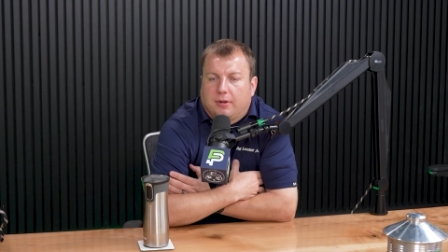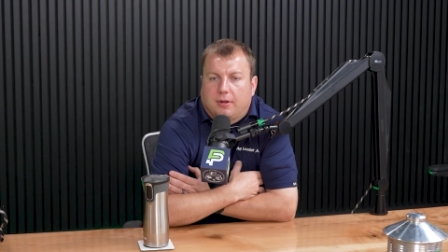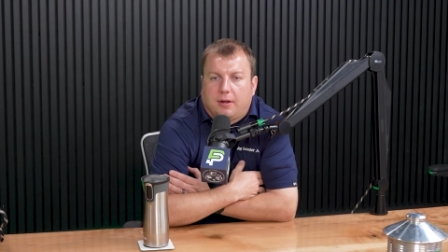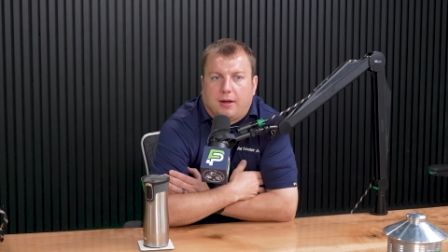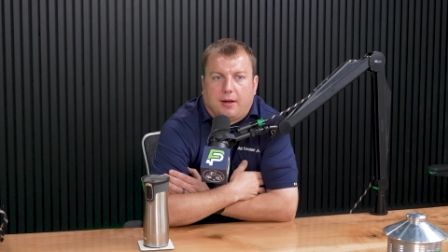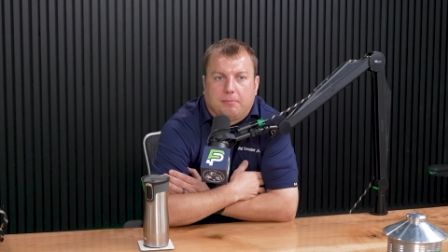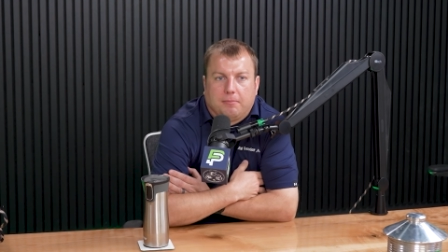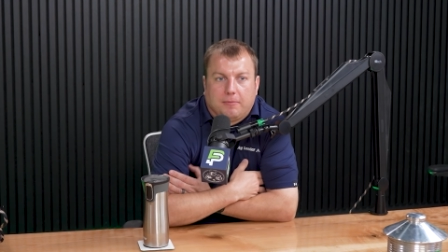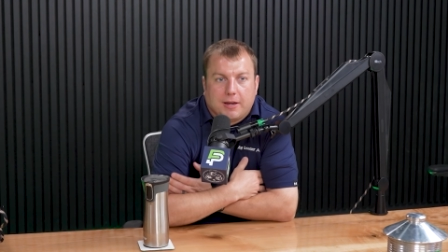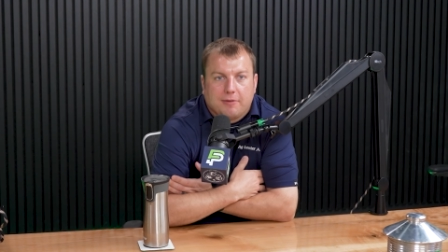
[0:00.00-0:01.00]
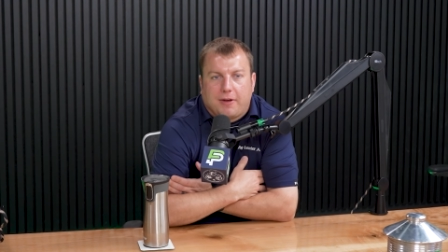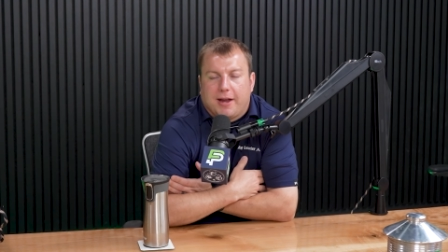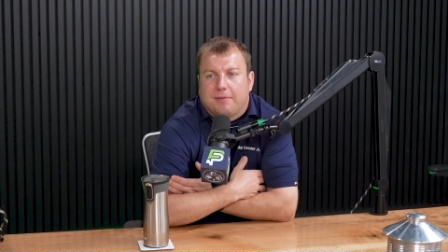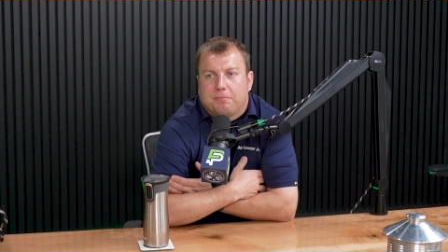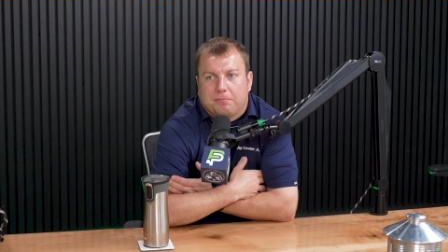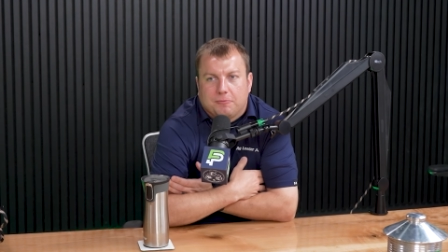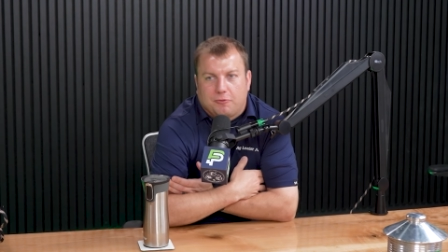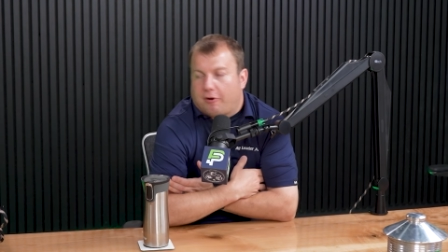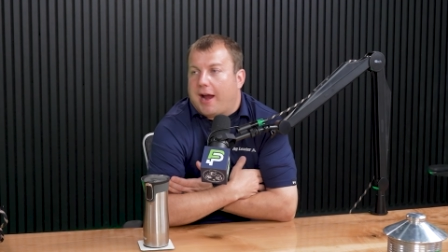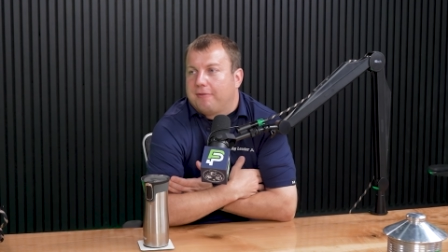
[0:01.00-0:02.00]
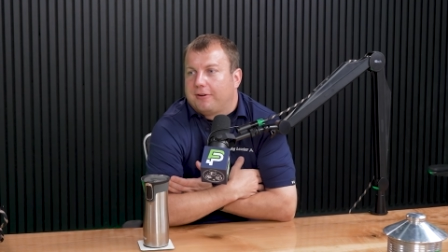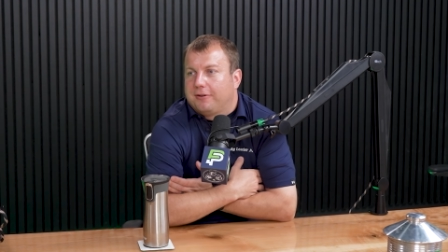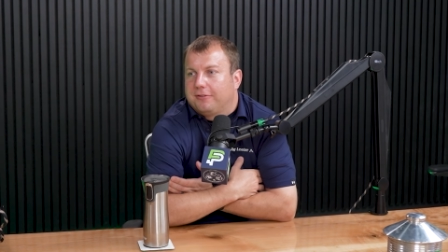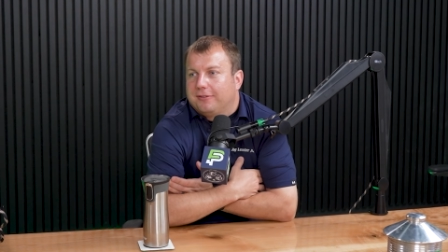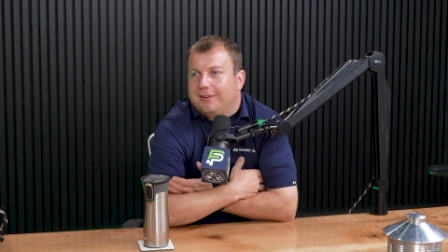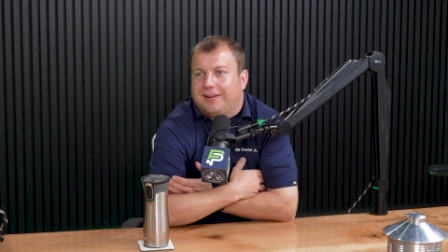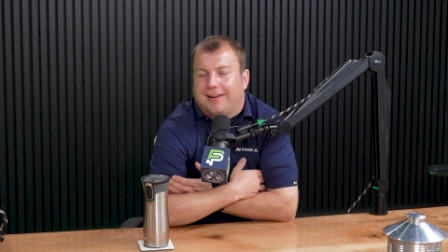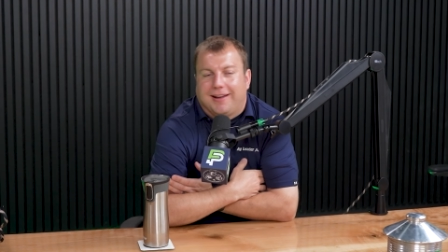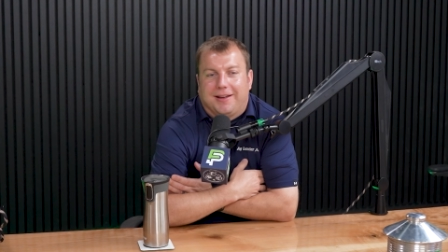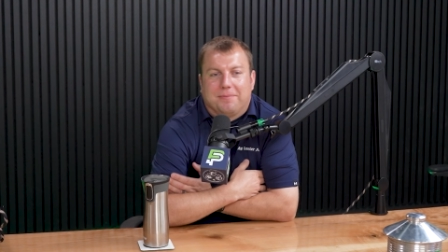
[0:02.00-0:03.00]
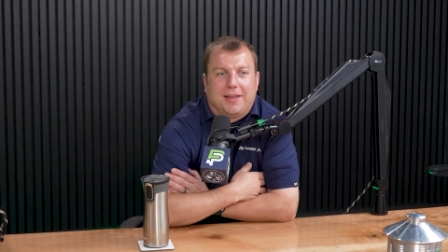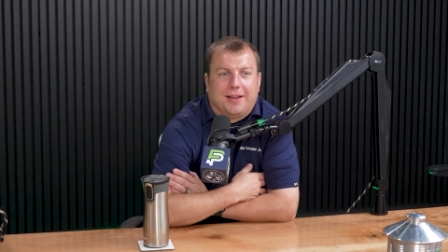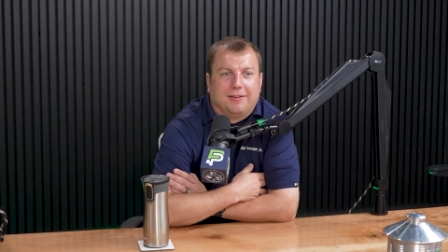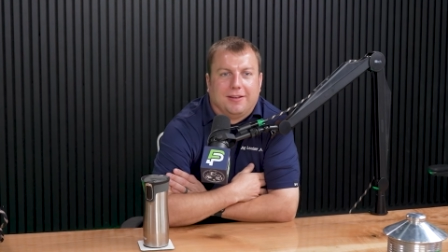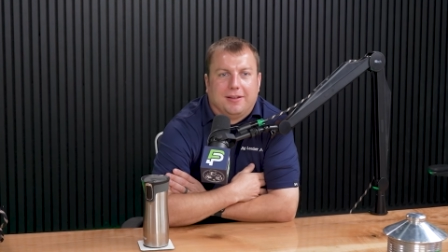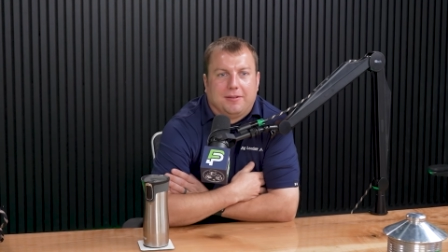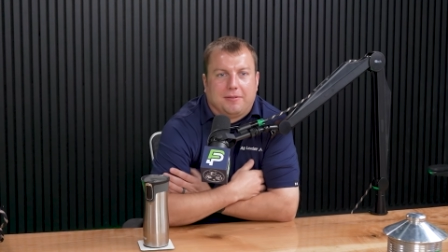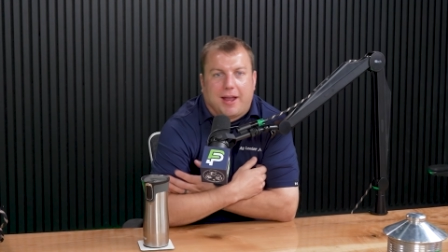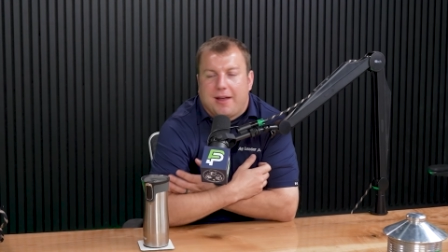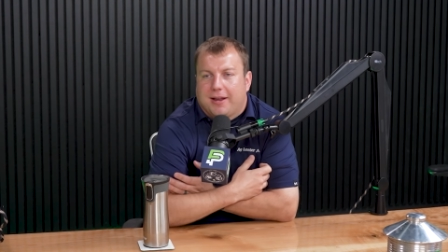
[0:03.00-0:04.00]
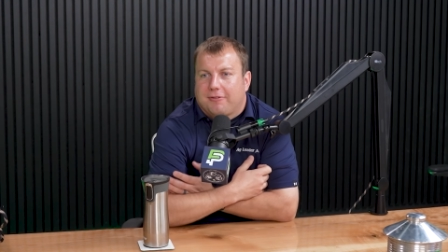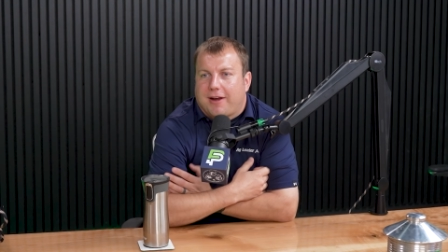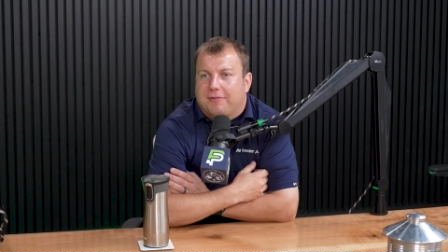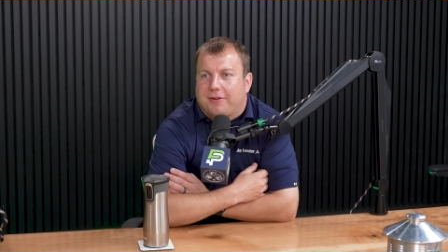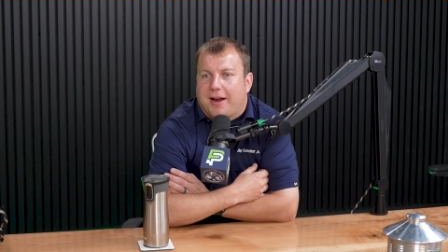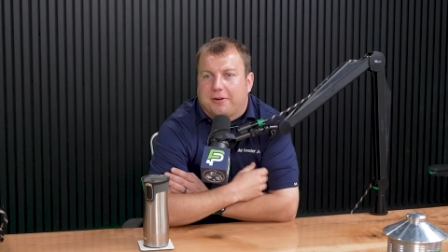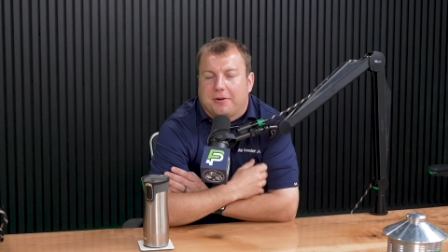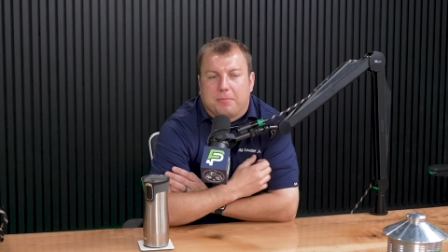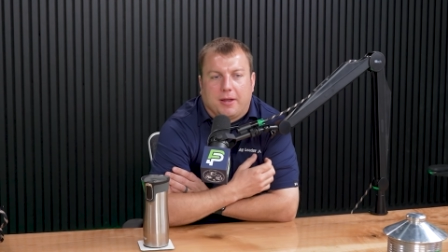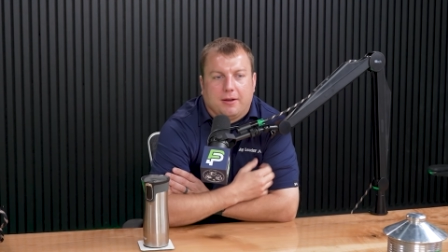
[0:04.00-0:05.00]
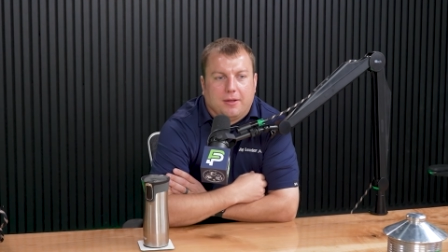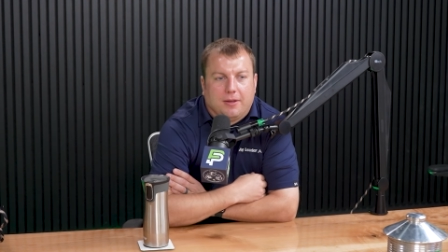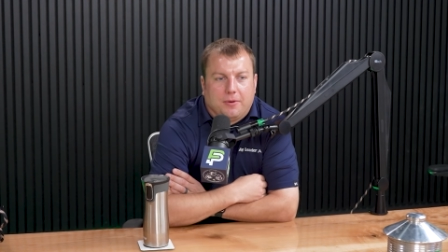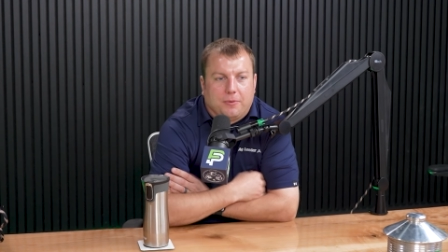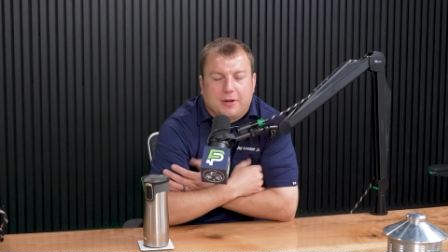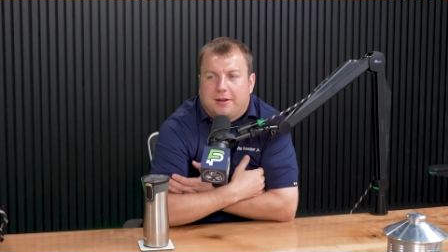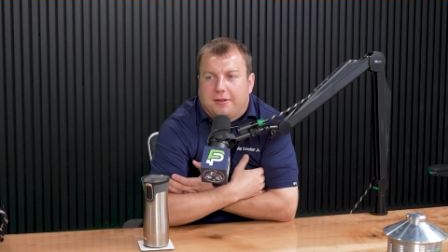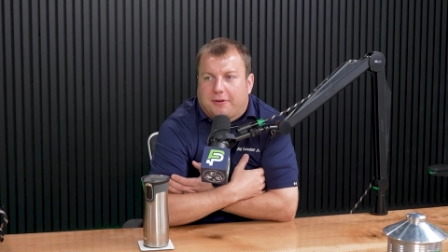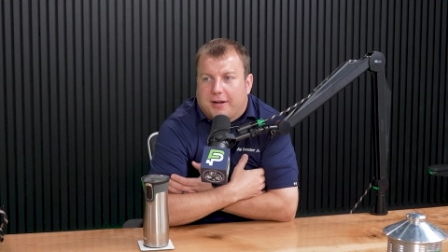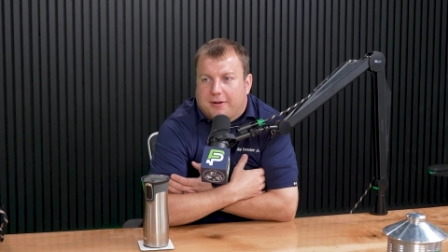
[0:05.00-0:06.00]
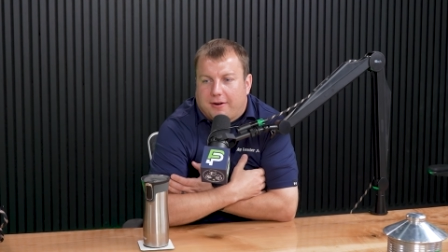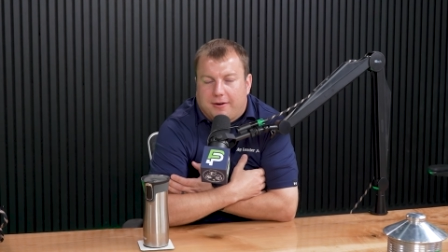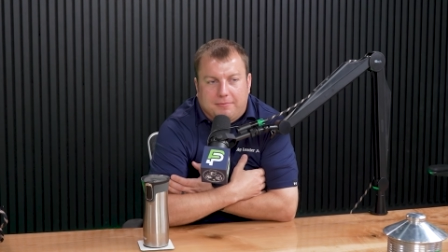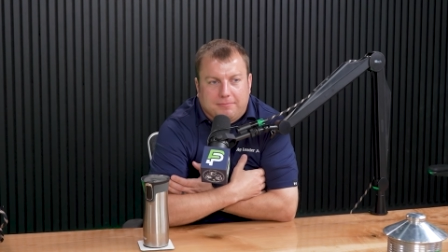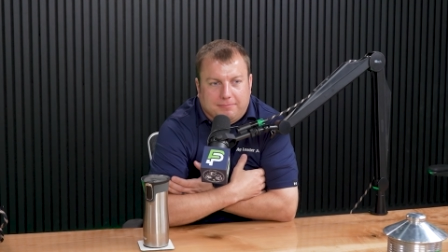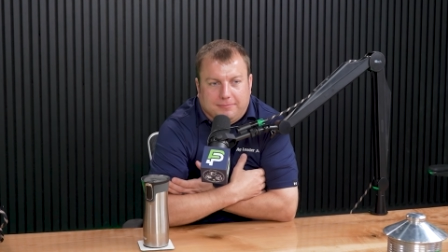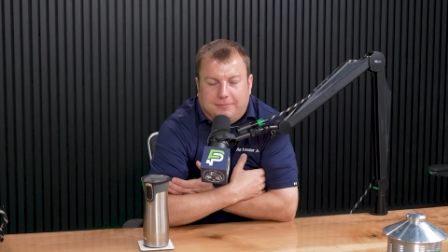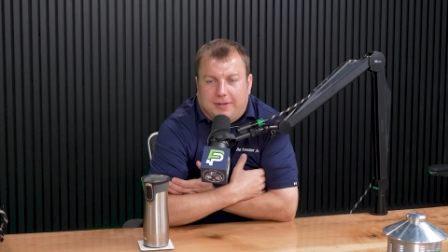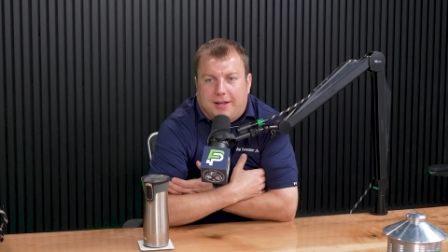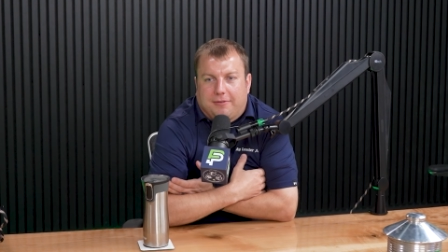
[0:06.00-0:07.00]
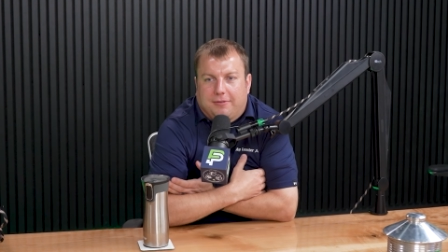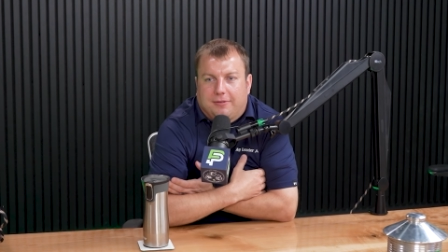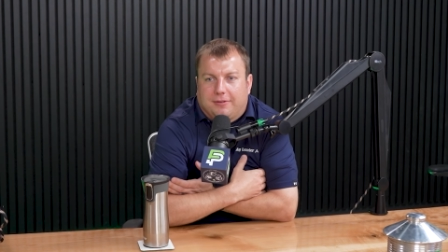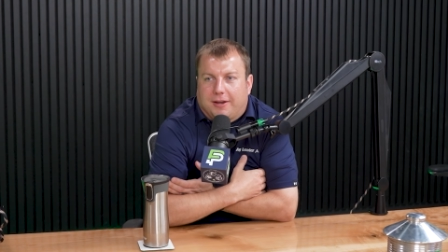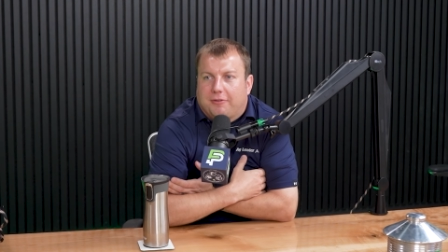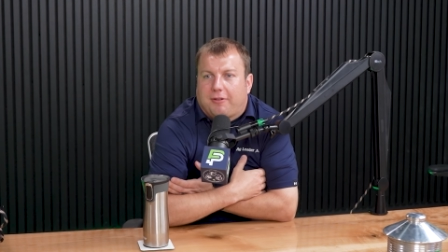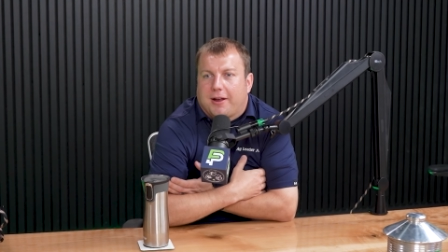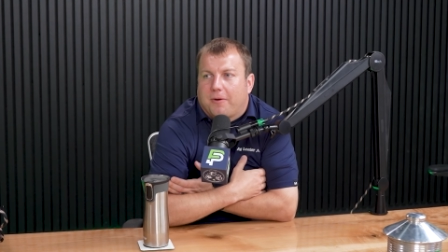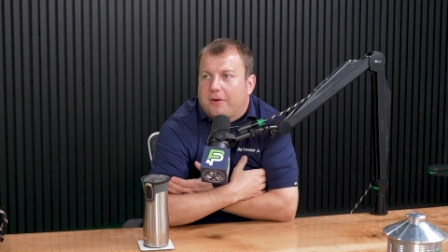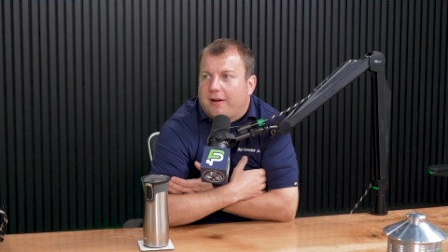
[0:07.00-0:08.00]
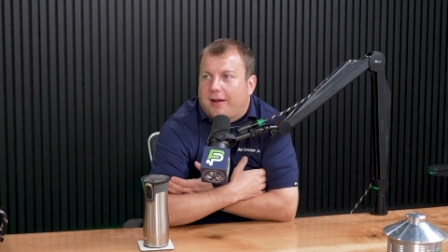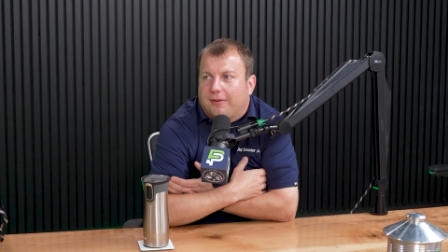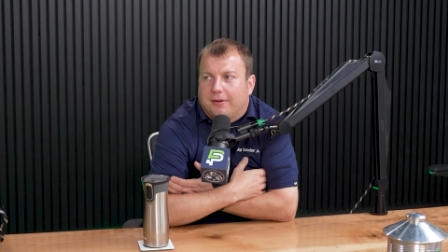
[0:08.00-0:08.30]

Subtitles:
You can find drivers that, I can drive a tractor, but when you get in the grain cart, there's a lot going on.